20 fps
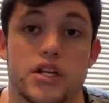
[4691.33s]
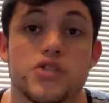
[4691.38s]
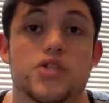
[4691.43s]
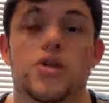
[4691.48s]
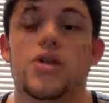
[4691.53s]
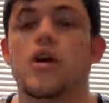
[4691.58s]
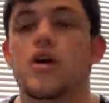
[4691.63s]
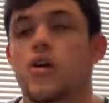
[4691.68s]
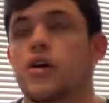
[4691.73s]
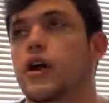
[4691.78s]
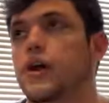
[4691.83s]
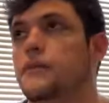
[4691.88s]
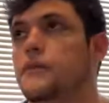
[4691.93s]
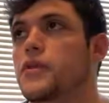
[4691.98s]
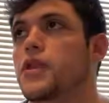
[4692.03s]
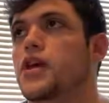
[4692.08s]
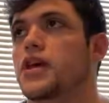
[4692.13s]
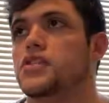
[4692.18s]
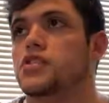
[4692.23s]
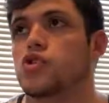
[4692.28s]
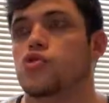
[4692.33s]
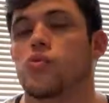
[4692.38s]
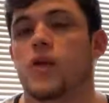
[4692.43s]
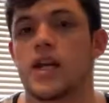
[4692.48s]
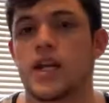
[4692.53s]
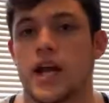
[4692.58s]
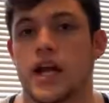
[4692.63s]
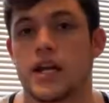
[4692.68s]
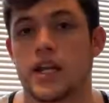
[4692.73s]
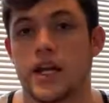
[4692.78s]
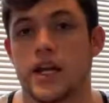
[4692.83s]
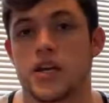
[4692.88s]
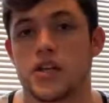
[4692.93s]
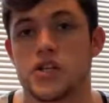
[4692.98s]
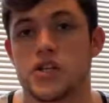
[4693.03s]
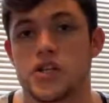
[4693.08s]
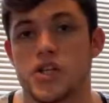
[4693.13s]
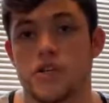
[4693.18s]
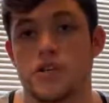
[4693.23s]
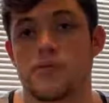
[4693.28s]
It's a great NA
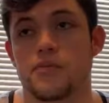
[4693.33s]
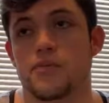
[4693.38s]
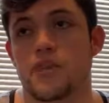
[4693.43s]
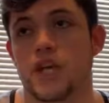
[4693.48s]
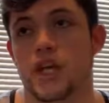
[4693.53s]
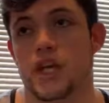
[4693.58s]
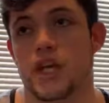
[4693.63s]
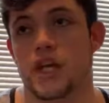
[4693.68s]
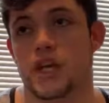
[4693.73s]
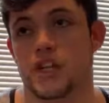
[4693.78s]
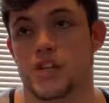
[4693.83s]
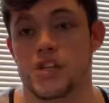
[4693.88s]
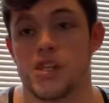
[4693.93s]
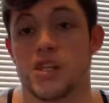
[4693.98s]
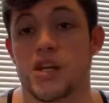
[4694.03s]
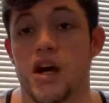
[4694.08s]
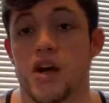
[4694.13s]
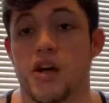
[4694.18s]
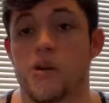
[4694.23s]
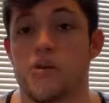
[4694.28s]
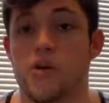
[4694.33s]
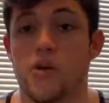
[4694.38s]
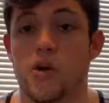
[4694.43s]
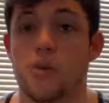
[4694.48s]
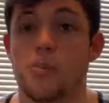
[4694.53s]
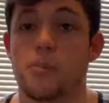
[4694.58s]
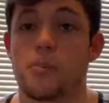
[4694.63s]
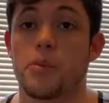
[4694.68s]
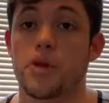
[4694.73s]
engine in its stock form,